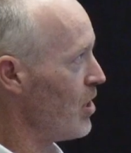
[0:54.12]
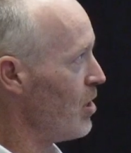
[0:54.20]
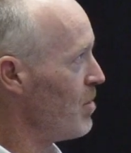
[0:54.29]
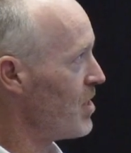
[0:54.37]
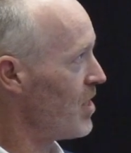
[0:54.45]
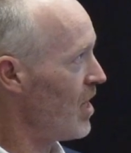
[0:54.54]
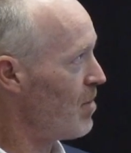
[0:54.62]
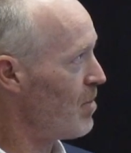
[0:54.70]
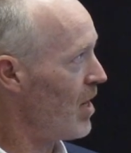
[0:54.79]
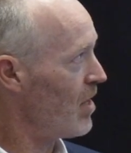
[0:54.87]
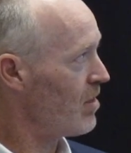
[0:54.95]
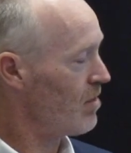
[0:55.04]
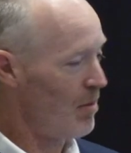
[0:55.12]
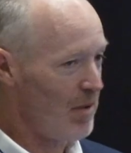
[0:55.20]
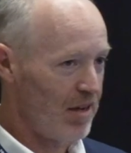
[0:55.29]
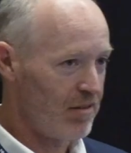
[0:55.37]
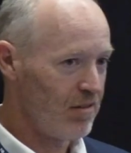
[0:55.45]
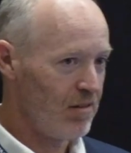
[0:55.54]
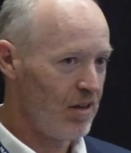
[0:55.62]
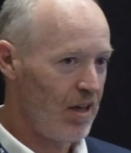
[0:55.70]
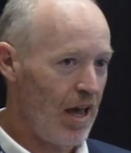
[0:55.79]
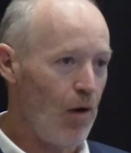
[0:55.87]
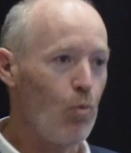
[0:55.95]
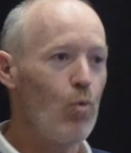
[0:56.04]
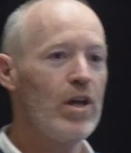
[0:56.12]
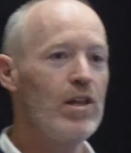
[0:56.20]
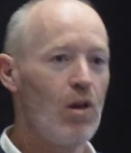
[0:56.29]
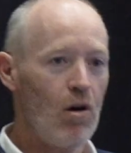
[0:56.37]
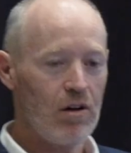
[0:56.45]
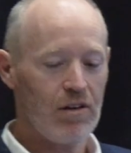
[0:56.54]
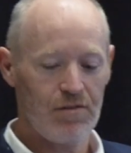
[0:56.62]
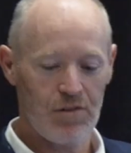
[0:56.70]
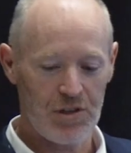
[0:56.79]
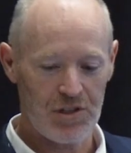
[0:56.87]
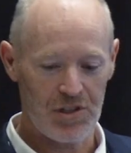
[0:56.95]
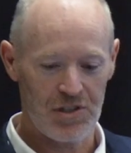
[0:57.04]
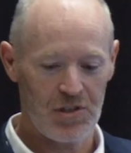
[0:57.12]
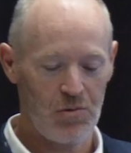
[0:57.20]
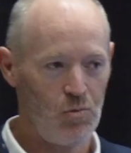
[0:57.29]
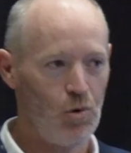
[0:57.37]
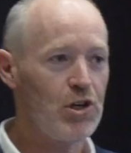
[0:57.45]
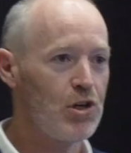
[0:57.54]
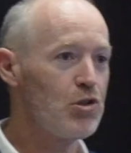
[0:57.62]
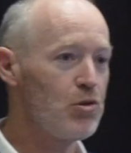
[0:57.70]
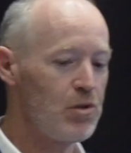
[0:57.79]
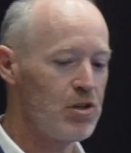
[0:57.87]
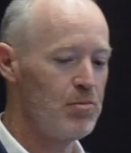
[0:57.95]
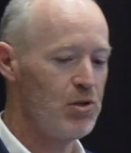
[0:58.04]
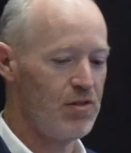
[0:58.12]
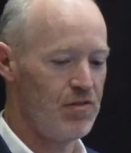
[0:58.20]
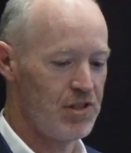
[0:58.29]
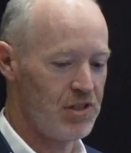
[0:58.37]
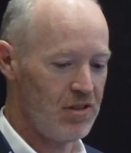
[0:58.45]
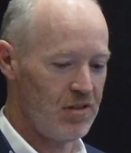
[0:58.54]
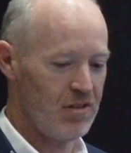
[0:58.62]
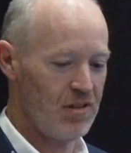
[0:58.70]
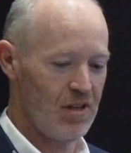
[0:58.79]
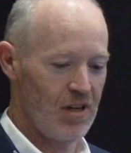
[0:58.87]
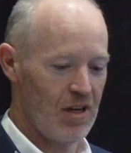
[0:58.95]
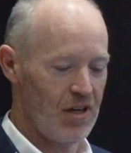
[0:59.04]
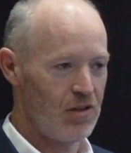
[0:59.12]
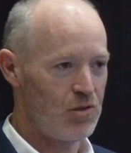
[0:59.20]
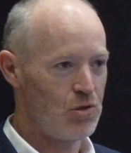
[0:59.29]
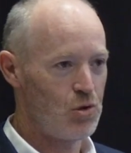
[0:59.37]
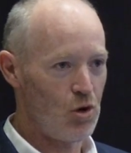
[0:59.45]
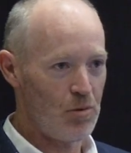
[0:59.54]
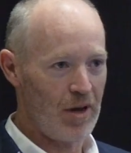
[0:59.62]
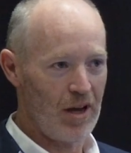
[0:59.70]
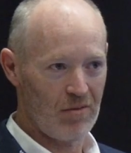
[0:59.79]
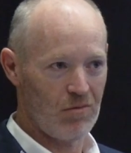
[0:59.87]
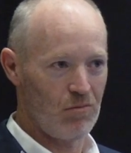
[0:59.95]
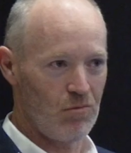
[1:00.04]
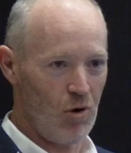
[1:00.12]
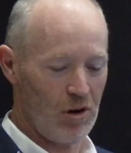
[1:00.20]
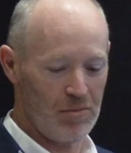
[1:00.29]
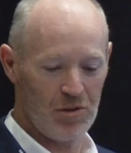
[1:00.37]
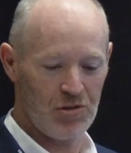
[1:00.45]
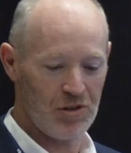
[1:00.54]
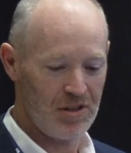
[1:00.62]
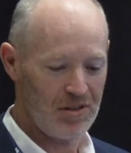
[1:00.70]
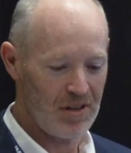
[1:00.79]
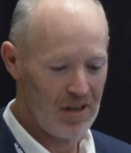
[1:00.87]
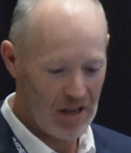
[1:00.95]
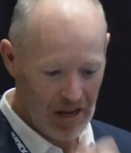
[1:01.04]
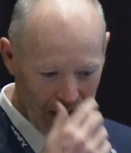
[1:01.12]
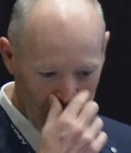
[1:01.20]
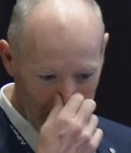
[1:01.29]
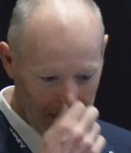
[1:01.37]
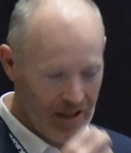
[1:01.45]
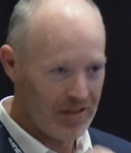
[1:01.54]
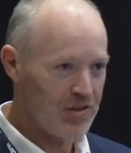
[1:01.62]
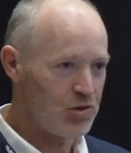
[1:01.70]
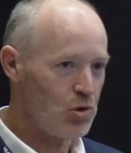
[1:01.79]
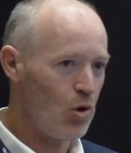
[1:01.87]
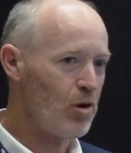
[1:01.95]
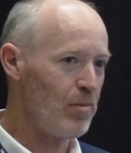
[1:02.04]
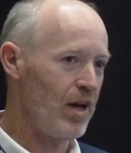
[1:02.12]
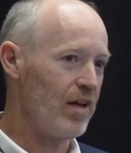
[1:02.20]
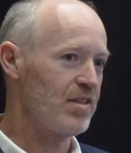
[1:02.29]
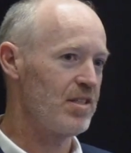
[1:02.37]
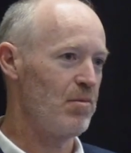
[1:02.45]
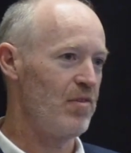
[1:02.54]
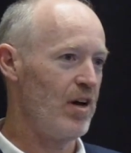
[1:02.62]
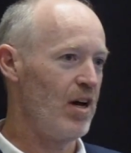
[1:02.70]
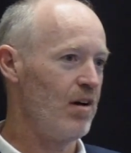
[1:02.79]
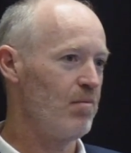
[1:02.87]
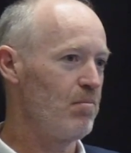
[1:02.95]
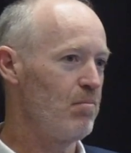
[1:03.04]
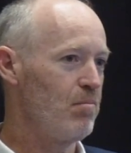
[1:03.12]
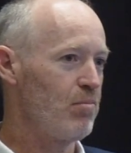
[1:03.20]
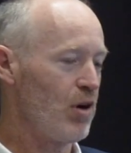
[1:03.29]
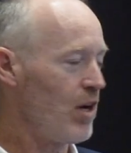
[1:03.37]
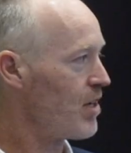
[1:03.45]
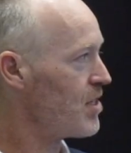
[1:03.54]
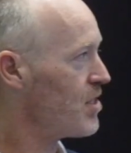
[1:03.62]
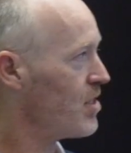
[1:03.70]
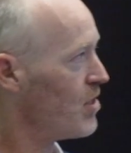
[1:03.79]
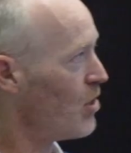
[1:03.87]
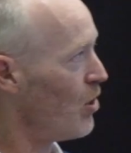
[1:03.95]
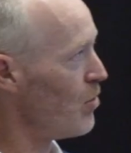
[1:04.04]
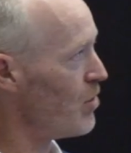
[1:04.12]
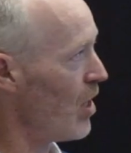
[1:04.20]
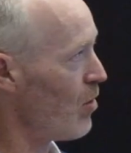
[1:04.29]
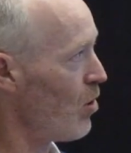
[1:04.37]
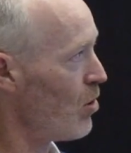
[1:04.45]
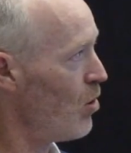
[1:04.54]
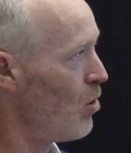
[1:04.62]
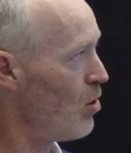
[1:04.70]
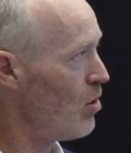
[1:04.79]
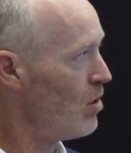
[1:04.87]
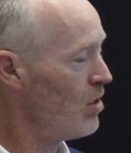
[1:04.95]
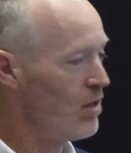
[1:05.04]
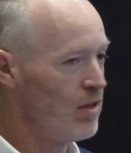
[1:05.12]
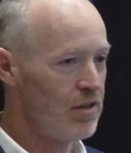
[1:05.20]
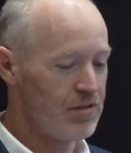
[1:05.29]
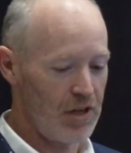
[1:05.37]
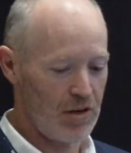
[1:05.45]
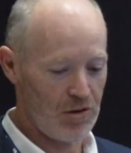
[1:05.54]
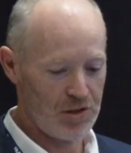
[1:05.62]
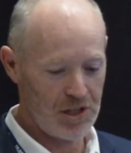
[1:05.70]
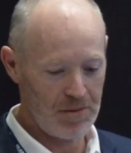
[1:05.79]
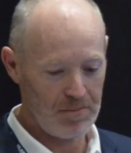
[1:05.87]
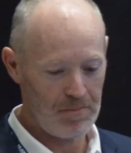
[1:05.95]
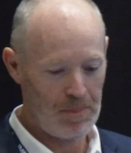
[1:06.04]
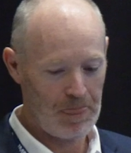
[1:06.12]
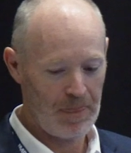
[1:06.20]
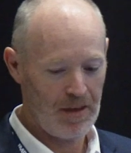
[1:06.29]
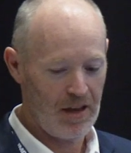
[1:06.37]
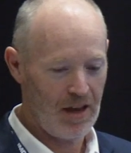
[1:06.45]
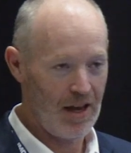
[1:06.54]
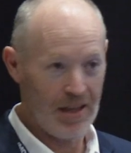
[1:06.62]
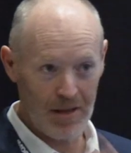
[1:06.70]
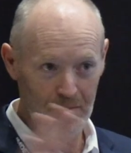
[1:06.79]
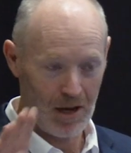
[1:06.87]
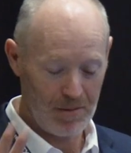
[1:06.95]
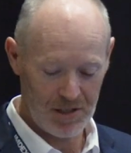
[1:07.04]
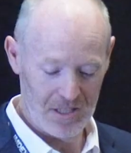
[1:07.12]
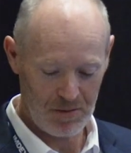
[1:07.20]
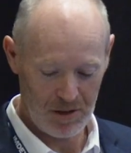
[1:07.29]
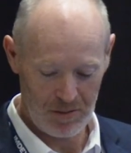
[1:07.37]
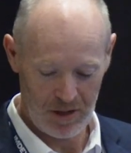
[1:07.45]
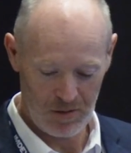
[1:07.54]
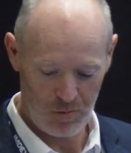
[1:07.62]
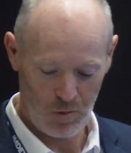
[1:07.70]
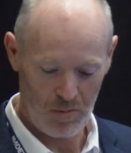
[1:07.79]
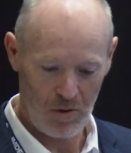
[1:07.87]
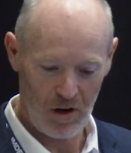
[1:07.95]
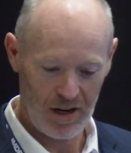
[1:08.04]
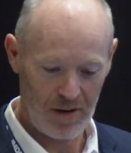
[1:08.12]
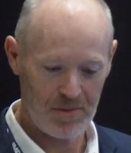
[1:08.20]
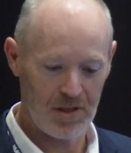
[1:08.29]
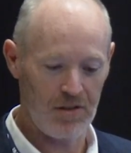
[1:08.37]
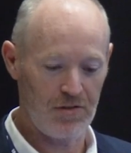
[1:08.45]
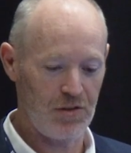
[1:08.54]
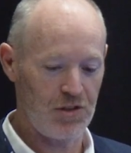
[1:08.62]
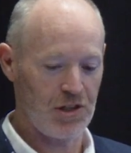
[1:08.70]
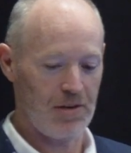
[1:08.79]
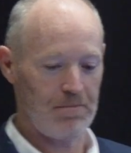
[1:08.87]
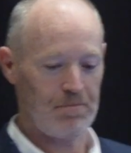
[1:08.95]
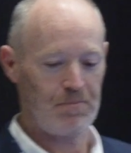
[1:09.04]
a little bit today about how we log versus what you can do with computer vision, talk about rock imagery, and then talk about some of our products, so Datarock Core, Datarock Chip, and then maybe something about what might happen in the future.